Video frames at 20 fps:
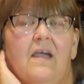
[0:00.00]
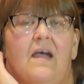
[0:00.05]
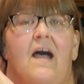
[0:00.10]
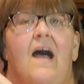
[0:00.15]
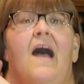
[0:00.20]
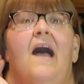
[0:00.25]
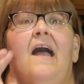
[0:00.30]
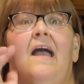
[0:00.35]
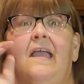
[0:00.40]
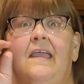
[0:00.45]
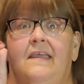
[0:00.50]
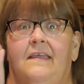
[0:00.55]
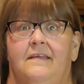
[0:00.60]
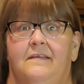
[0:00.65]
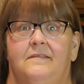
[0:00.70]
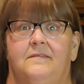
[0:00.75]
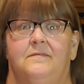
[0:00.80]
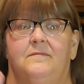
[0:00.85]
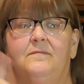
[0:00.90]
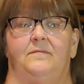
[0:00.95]
I
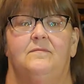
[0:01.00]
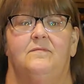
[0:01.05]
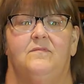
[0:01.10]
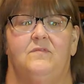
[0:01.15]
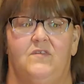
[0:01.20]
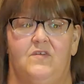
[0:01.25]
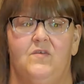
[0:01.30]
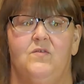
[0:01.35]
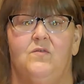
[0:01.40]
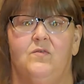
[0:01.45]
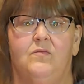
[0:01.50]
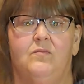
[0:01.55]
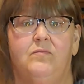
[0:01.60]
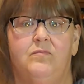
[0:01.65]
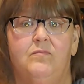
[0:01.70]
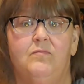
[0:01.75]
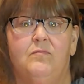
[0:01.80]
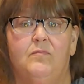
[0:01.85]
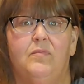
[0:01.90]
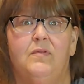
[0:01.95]
do
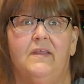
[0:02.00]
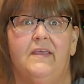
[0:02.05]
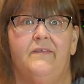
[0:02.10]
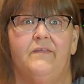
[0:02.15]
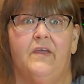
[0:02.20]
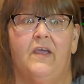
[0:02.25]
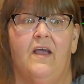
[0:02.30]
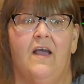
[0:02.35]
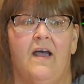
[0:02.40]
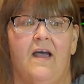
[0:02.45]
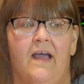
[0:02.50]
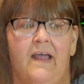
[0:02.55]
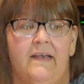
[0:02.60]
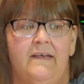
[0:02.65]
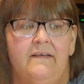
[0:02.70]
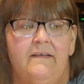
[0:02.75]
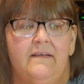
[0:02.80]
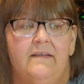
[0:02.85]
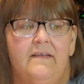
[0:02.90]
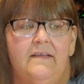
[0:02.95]
believe in
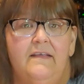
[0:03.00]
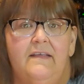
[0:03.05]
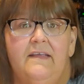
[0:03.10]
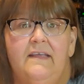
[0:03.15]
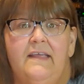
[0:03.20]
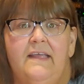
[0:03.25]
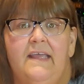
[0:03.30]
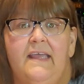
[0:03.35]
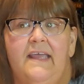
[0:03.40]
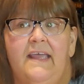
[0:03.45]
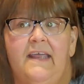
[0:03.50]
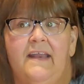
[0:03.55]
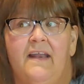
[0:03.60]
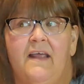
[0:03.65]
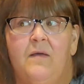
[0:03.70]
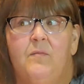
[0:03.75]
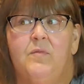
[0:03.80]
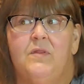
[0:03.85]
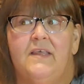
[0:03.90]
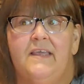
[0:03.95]
God, and
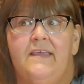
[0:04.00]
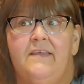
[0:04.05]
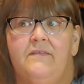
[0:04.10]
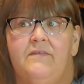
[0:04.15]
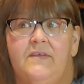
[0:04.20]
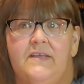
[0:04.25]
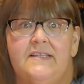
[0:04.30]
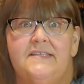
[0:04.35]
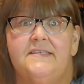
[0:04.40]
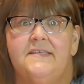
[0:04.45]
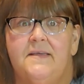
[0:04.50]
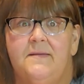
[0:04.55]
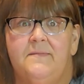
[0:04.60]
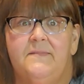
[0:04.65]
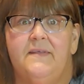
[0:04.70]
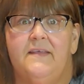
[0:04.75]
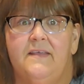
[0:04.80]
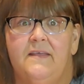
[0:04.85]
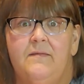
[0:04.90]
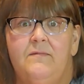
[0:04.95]
I believe it's up
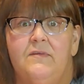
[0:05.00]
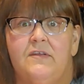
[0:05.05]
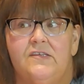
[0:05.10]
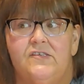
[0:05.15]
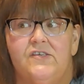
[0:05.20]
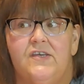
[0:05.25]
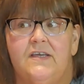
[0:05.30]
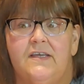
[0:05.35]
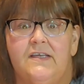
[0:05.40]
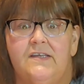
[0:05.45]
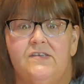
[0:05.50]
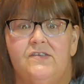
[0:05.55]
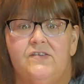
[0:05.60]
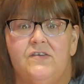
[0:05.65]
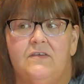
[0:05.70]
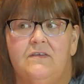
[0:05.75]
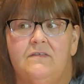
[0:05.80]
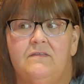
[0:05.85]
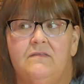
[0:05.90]
to him to judge.